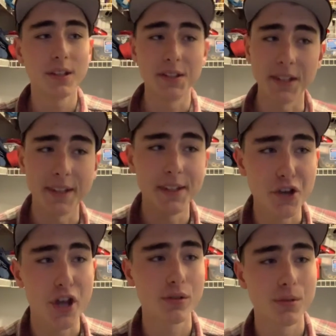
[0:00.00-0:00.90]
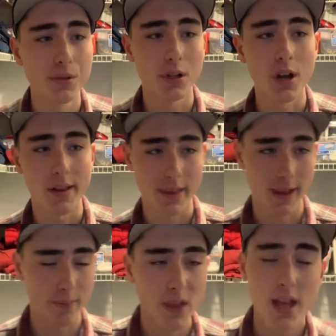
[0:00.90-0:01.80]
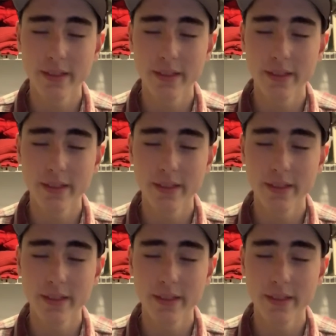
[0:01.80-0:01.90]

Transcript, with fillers: TJ Cruiser concept.